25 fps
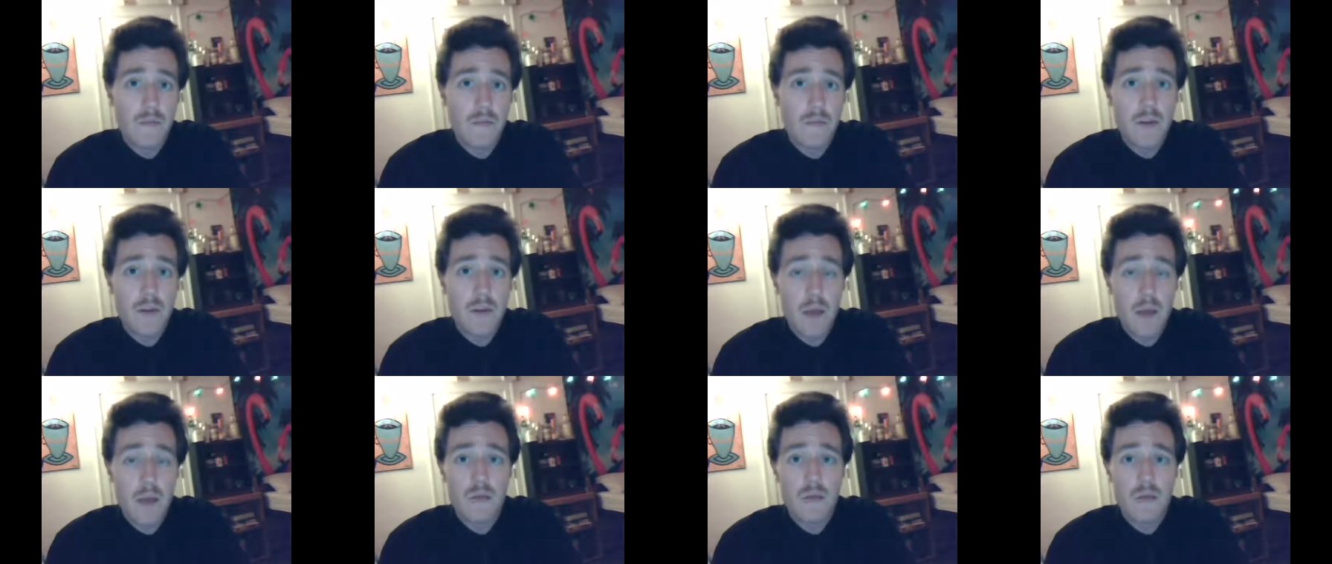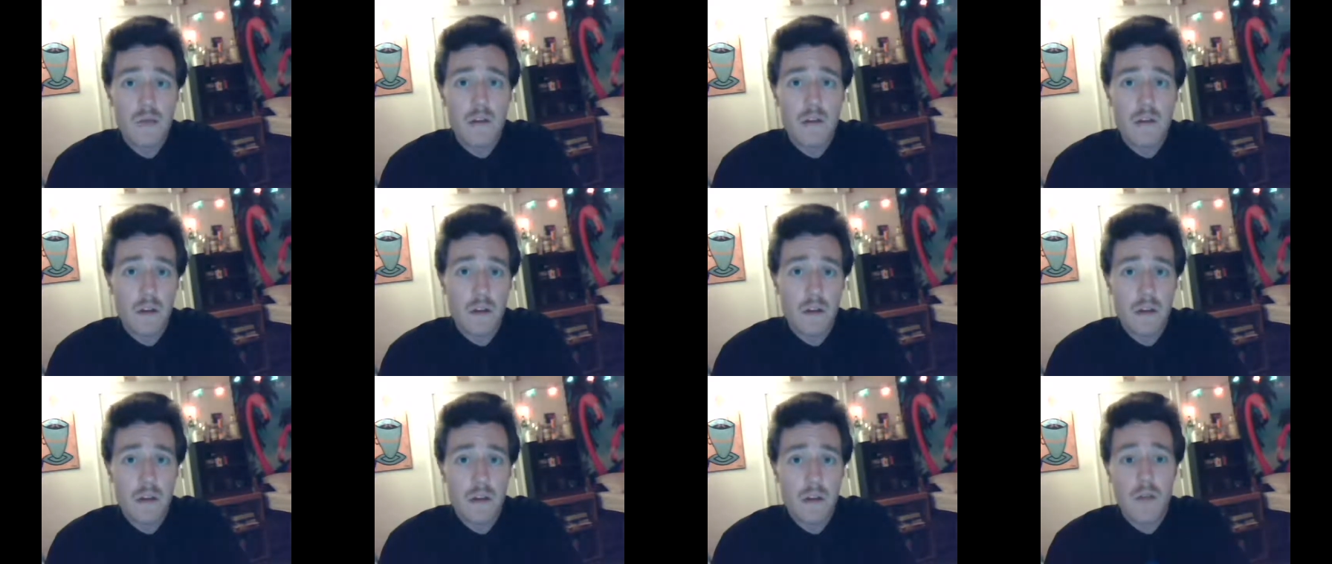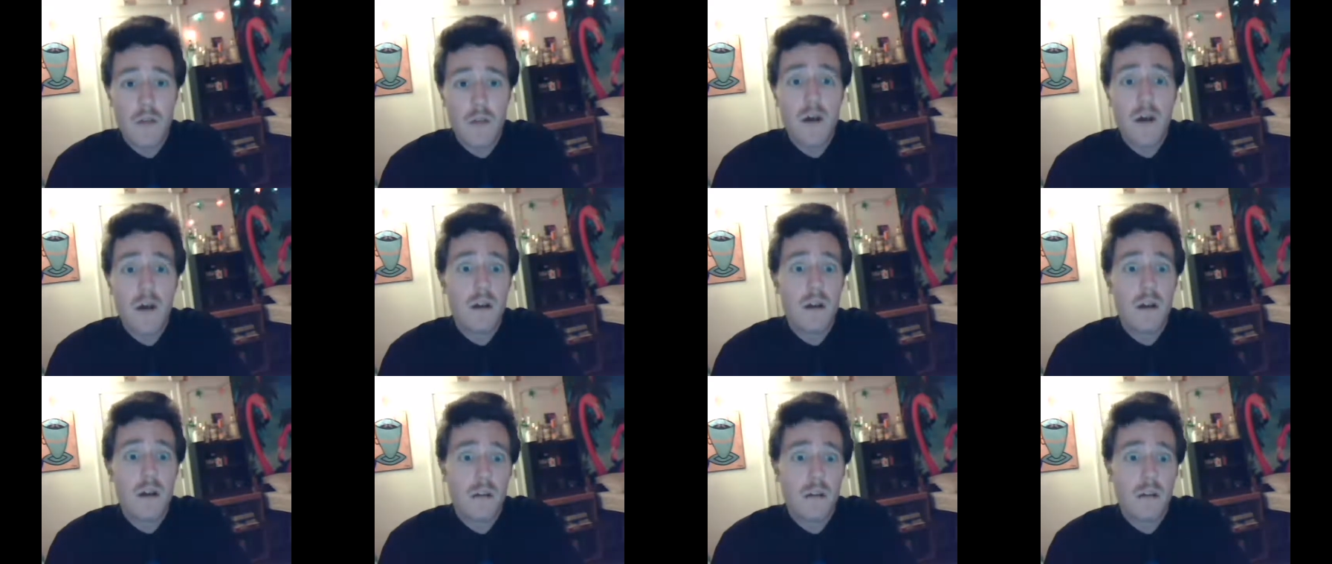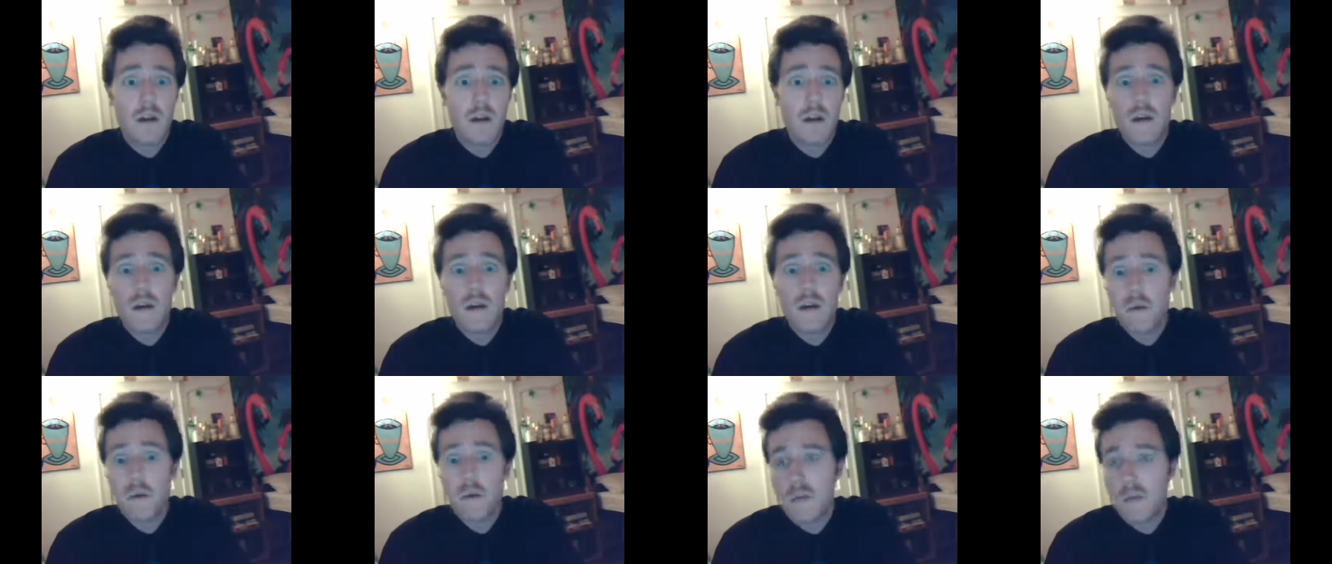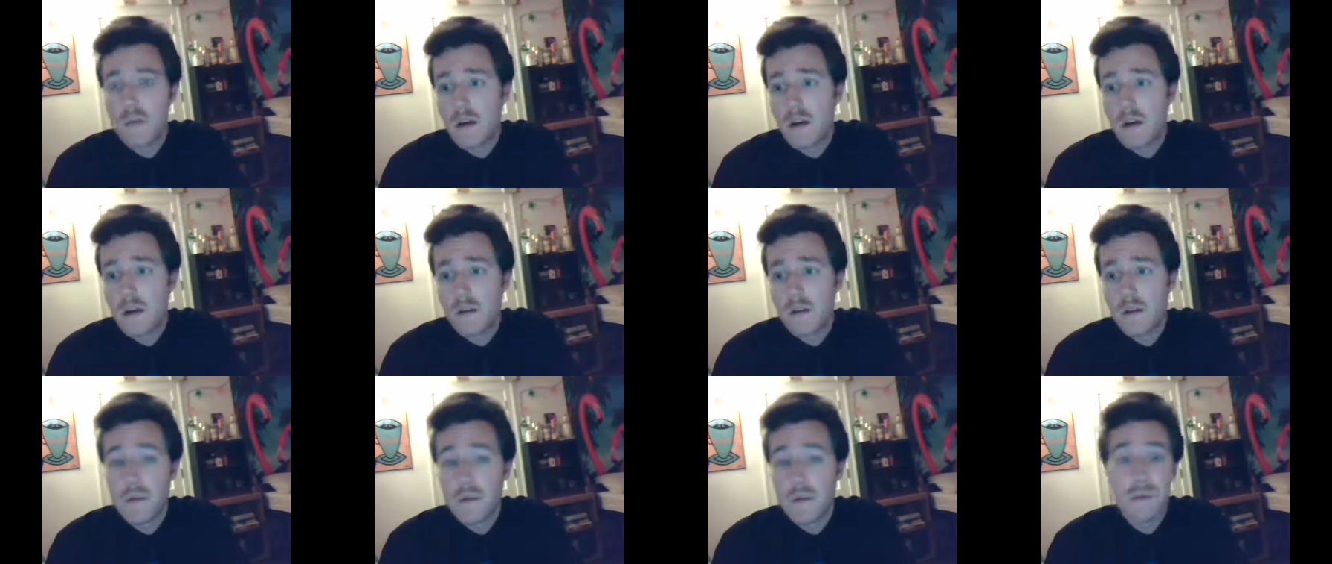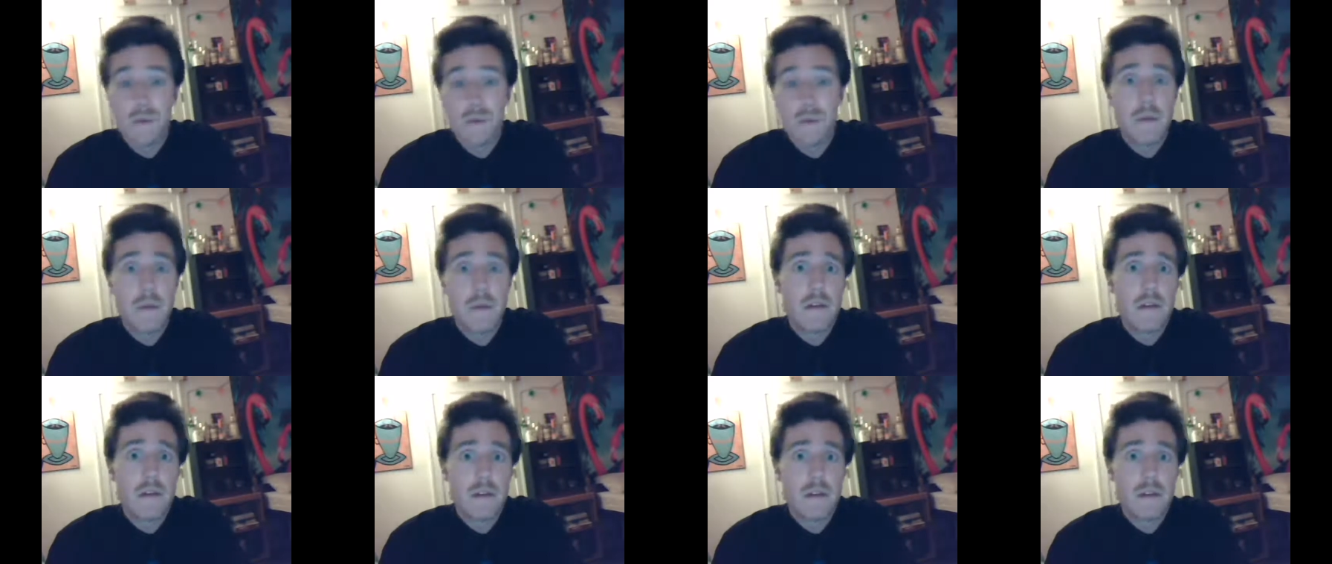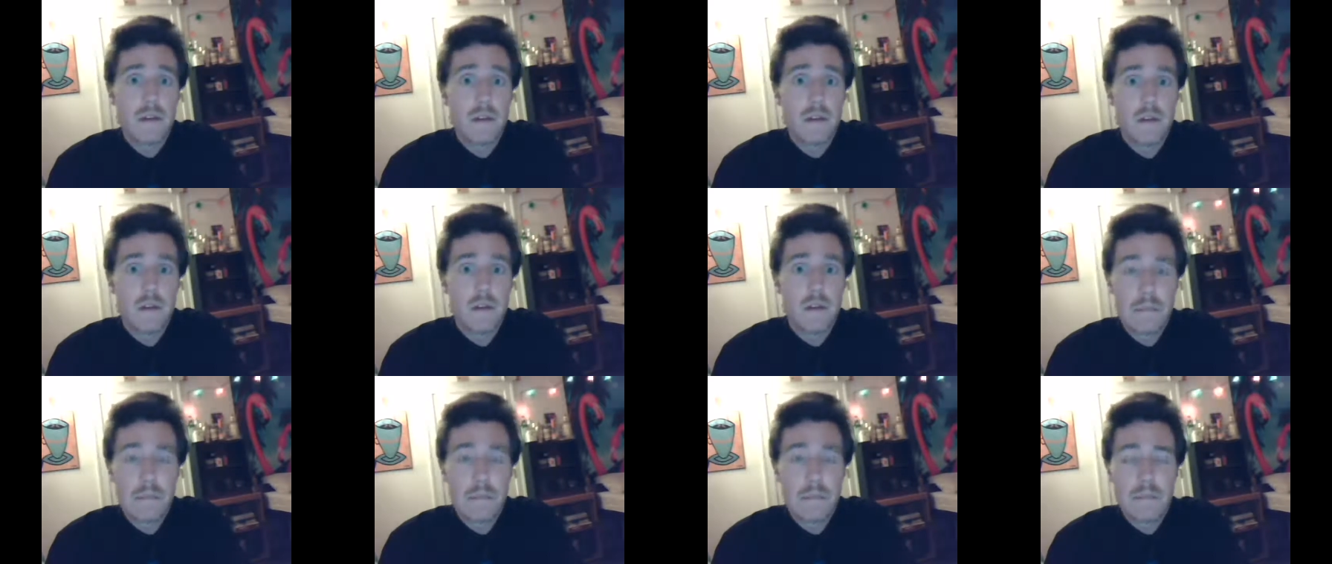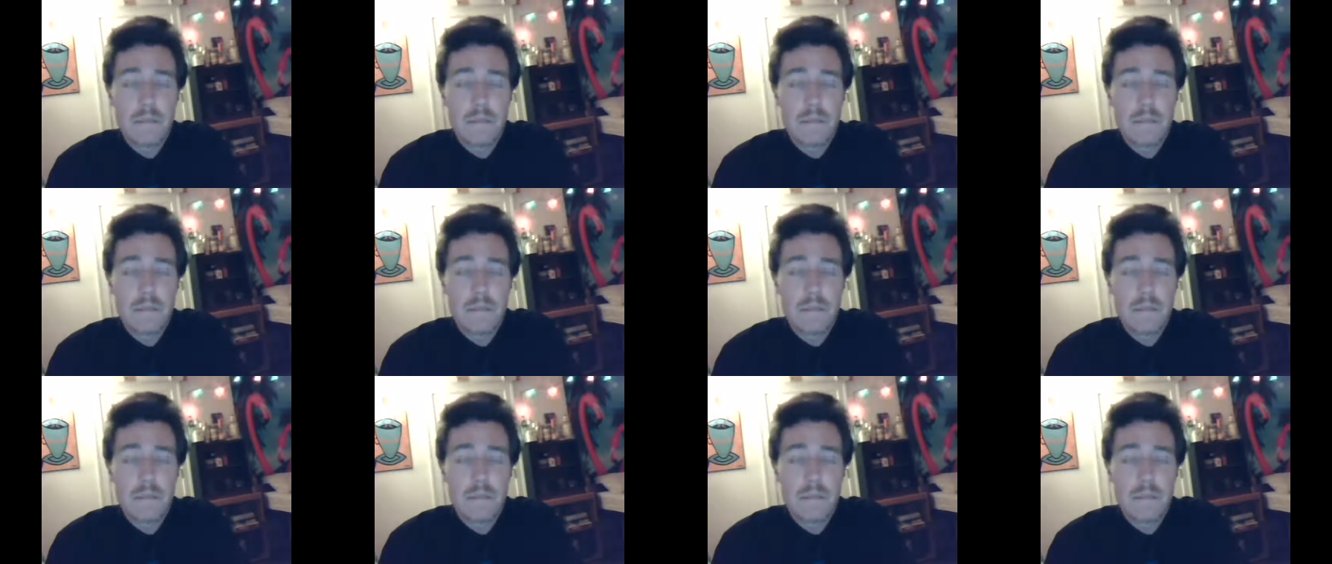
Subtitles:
your neighbors are going to say, "Wow, look at him! He must be a big deal."